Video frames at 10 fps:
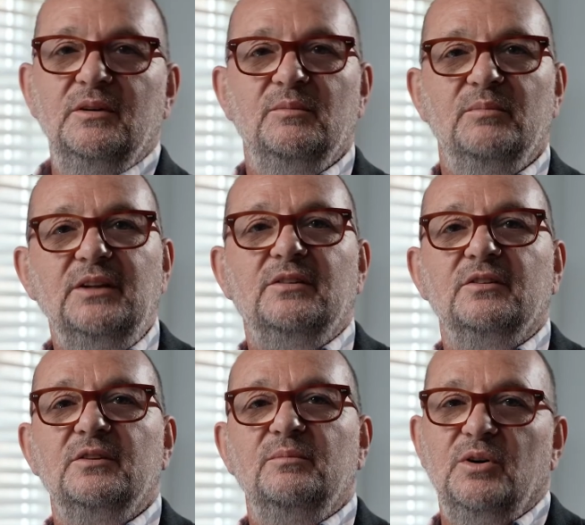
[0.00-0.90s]

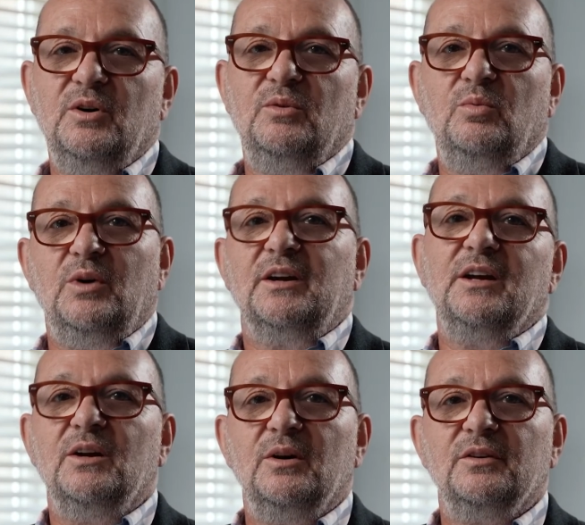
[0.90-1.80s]
meters per 1
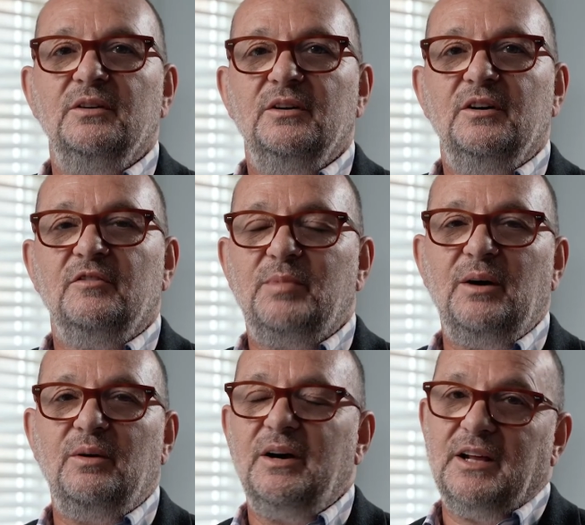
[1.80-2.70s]
kilowatt of
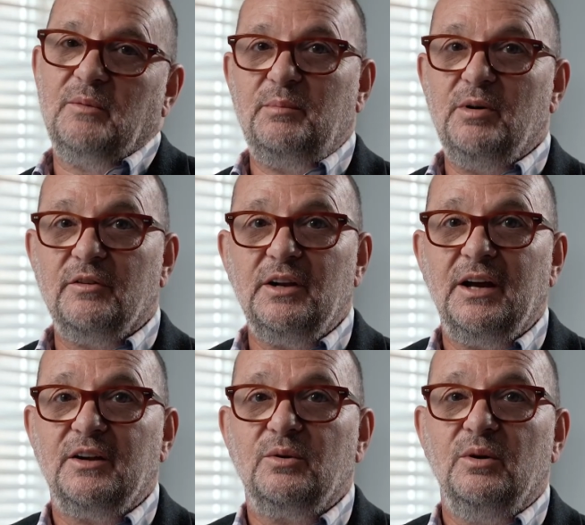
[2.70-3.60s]
power, and that'll be perfectly
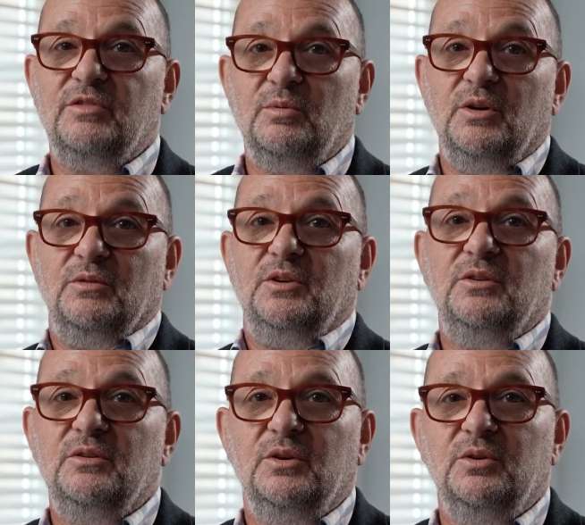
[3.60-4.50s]
adequate for what
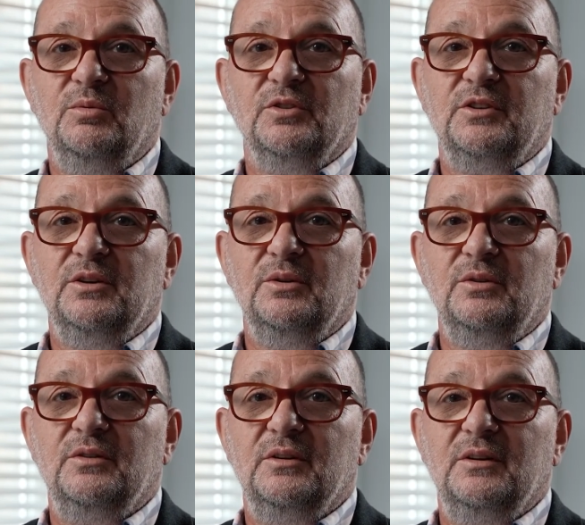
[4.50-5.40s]
you want to use.